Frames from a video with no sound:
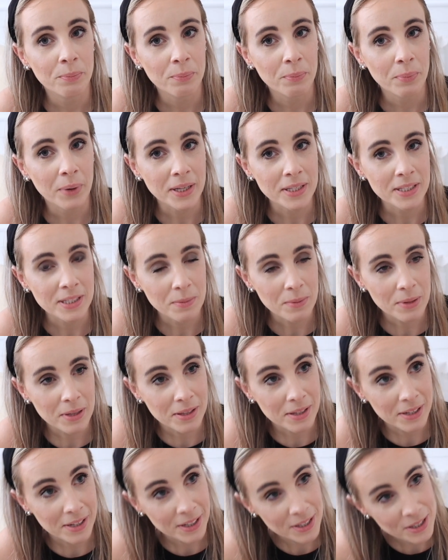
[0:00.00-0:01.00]
But something
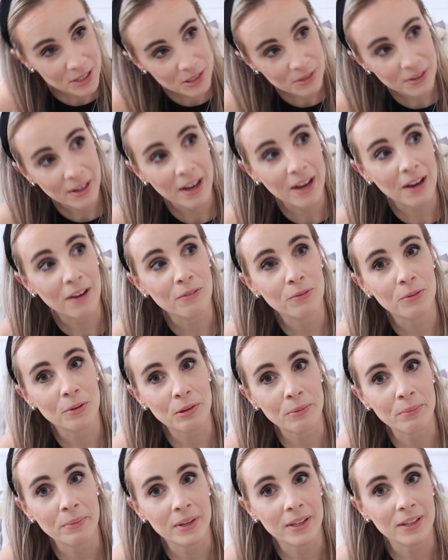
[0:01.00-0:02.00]
that I do have
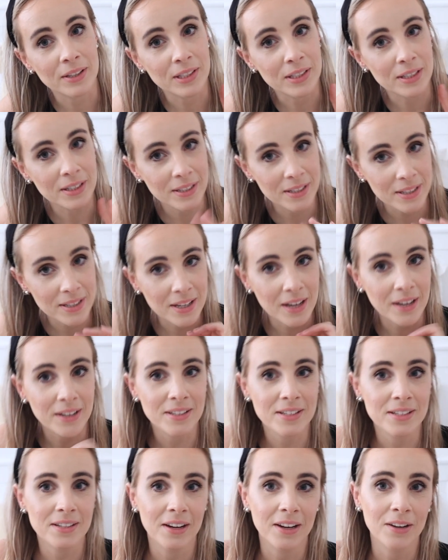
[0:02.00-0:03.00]
with me
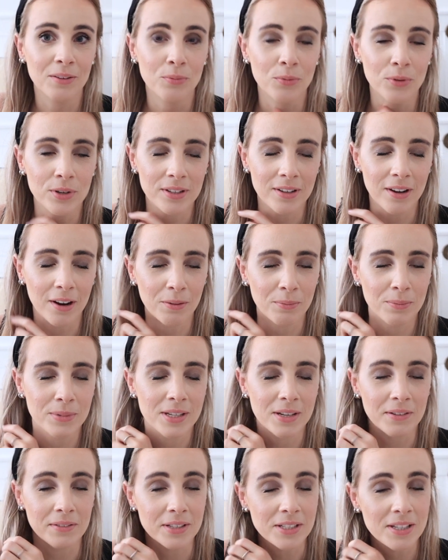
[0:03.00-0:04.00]
99.9%
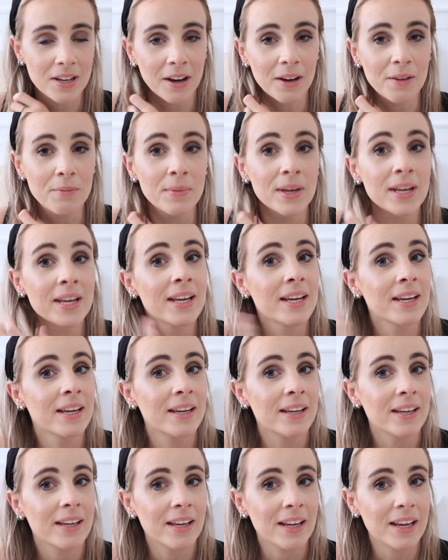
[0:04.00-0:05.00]
of the time
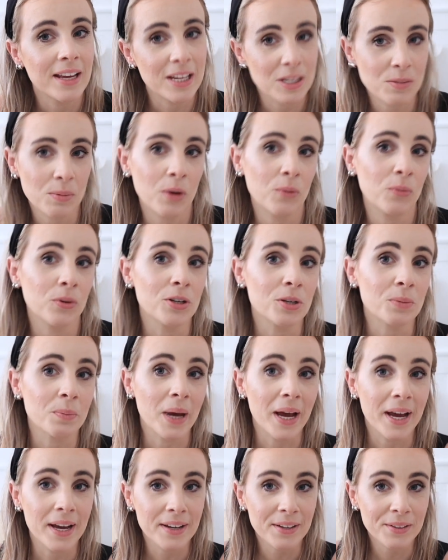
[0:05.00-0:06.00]
is my work
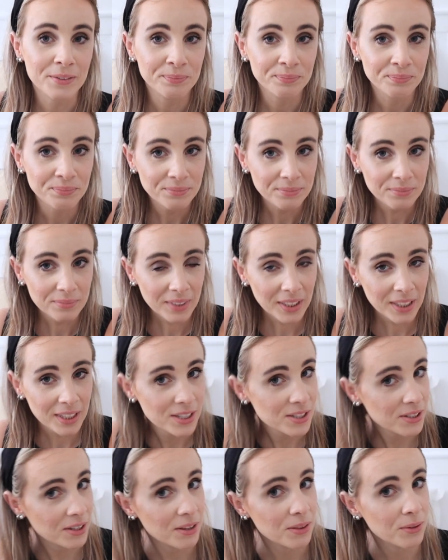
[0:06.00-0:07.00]
bag.
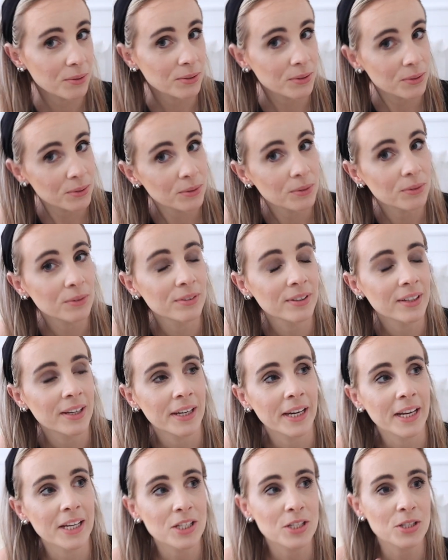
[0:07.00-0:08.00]
So I thought, cool,
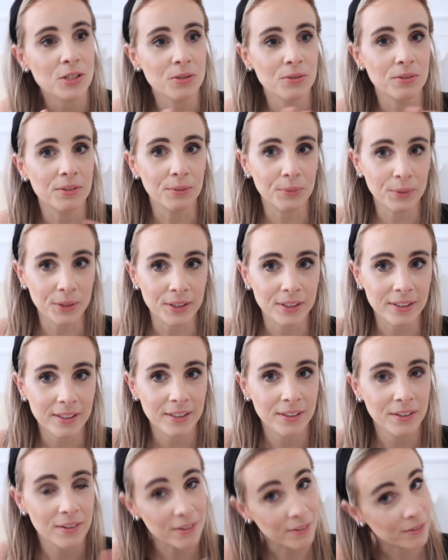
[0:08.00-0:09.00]
let's do a work
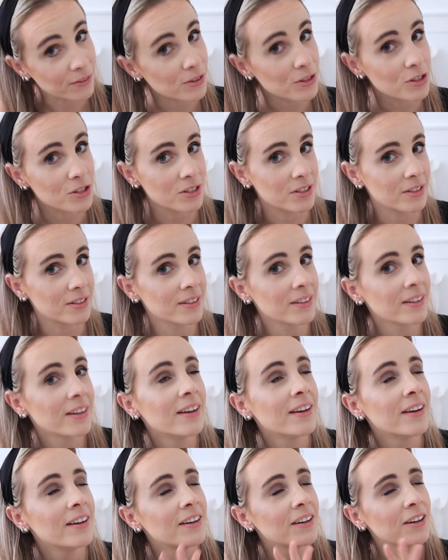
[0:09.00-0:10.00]
version
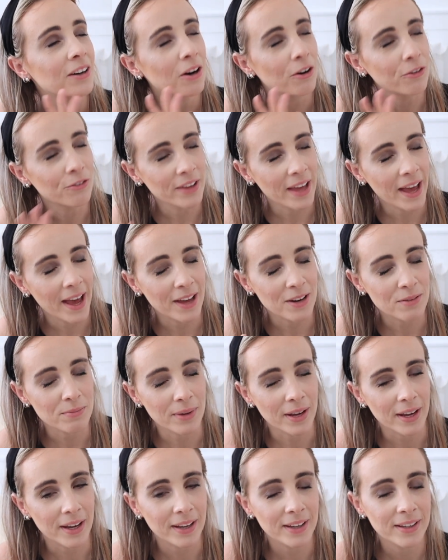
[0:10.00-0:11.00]
of the
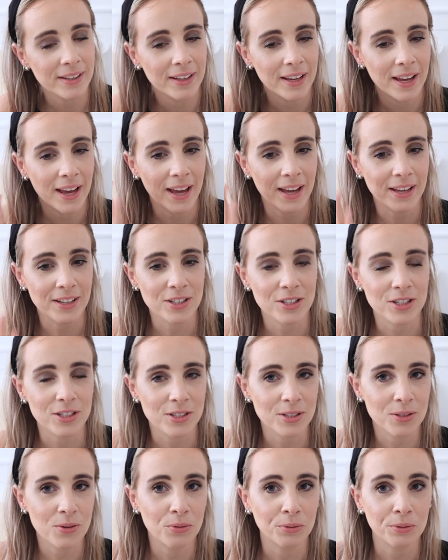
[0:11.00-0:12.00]
handbag and
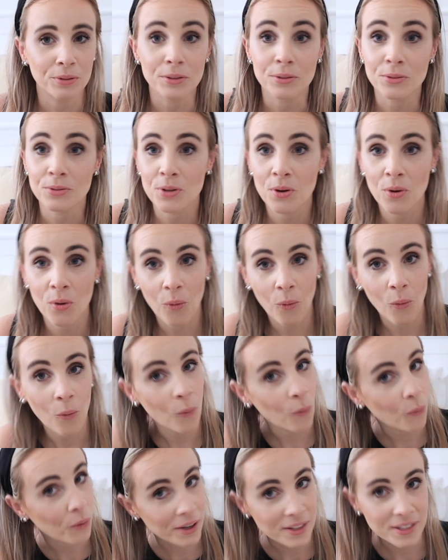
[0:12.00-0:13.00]
just call it
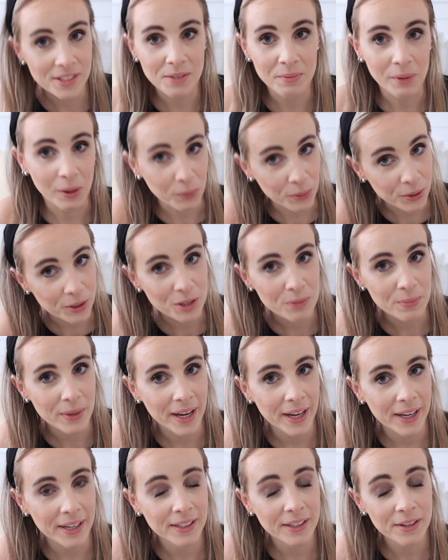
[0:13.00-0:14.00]
what's in my work
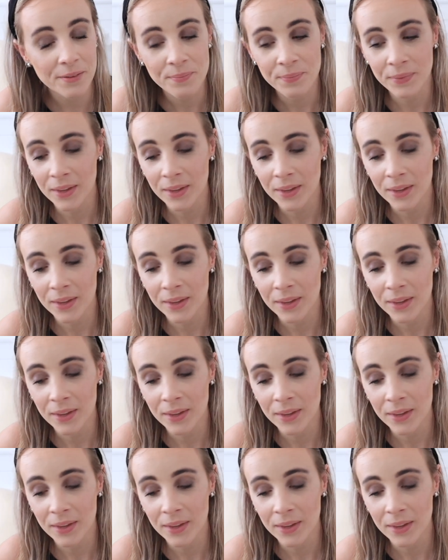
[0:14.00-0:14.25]
bag.